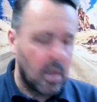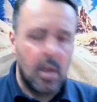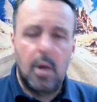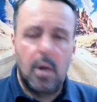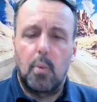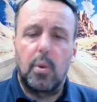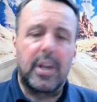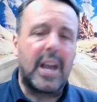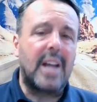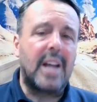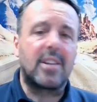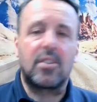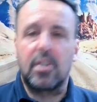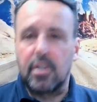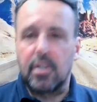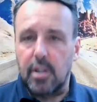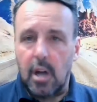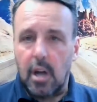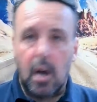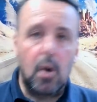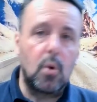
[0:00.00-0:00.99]
We get to
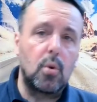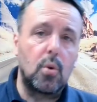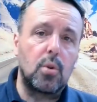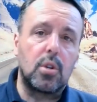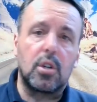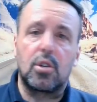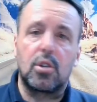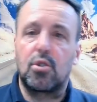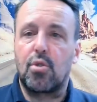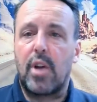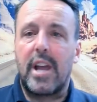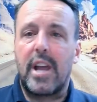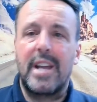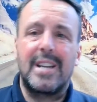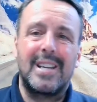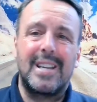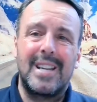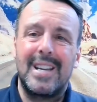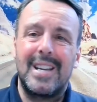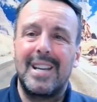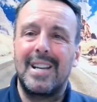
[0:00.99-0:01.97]
know the
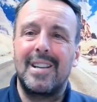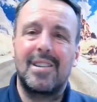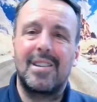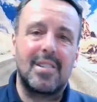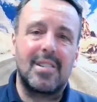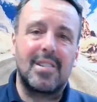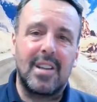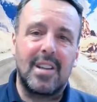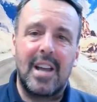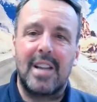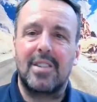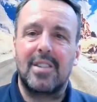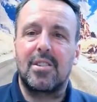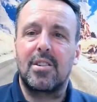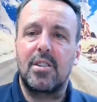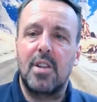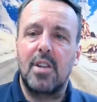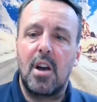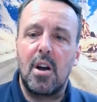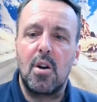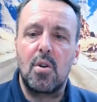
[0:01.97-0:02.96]
trainees, and you get
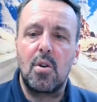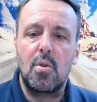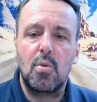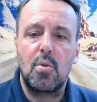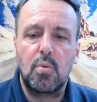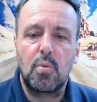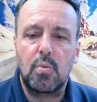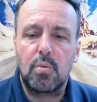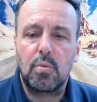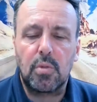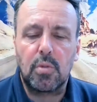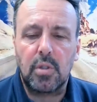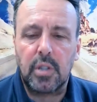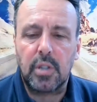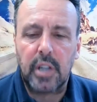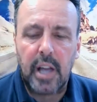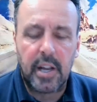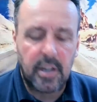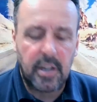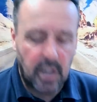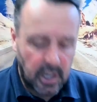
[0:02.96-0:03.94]
an
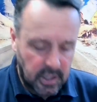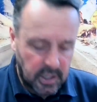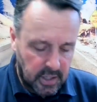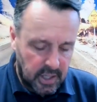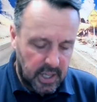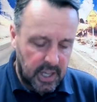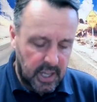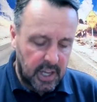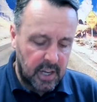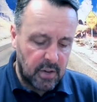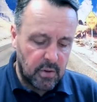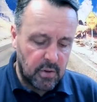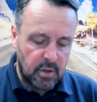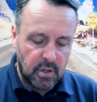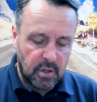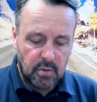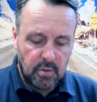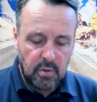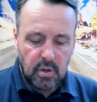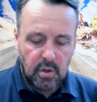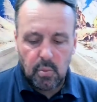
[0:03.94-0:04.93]
idea,
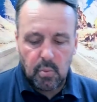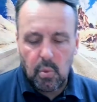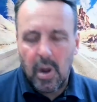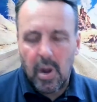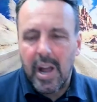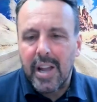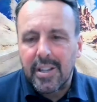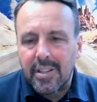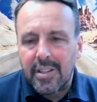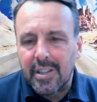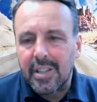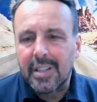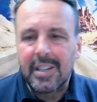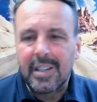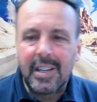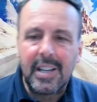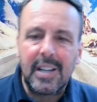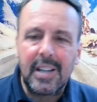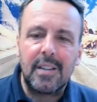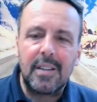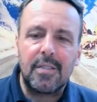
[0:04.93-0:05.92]
and where do you
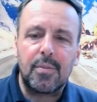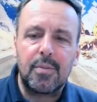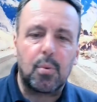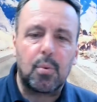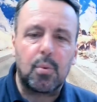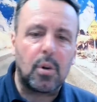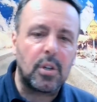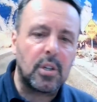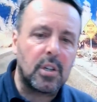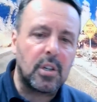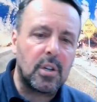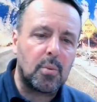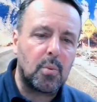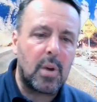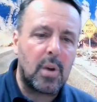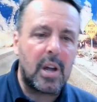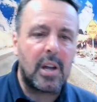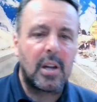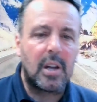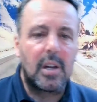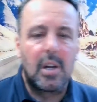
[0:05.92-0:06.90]
live, what
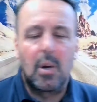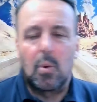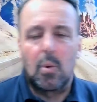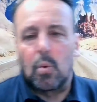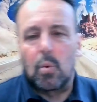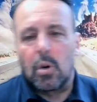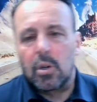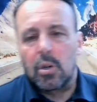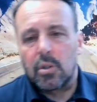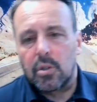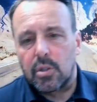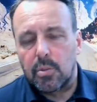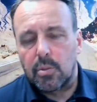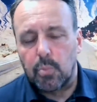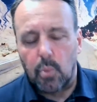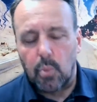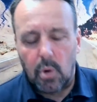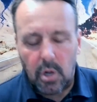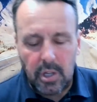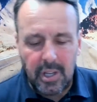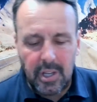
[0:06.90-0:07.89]

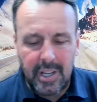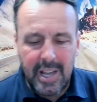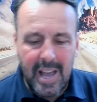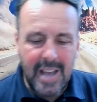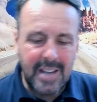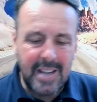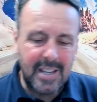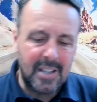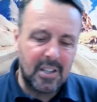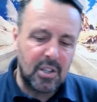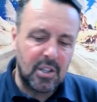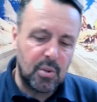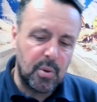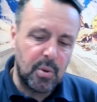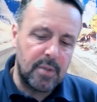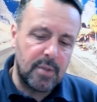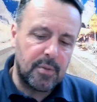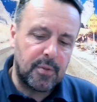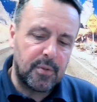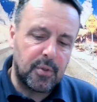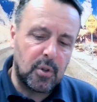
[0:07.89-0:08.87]
are you getting into
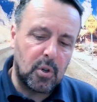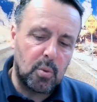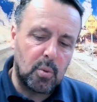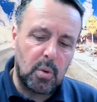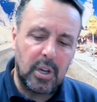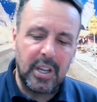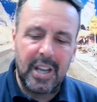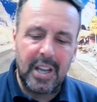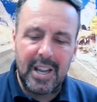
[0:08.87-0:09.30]
it for, what are you